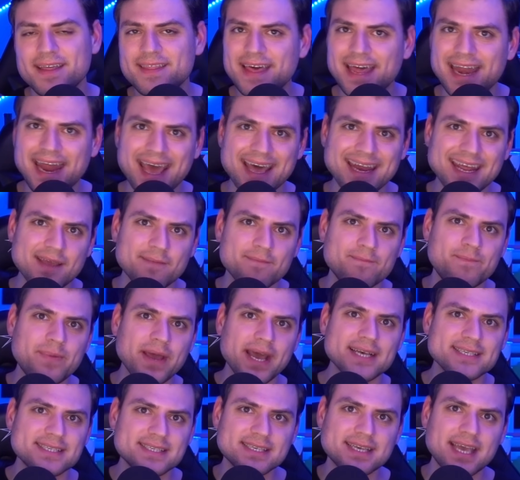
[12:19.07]
that at a
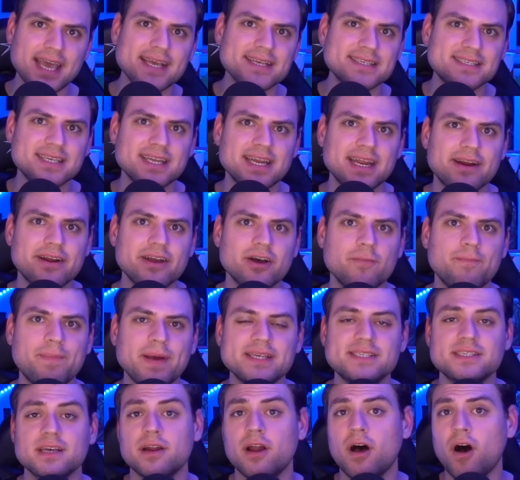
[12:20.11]
best case scenario
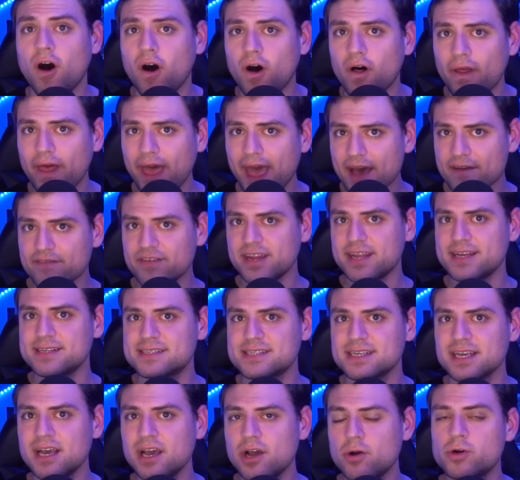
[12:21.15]
based on all evidence,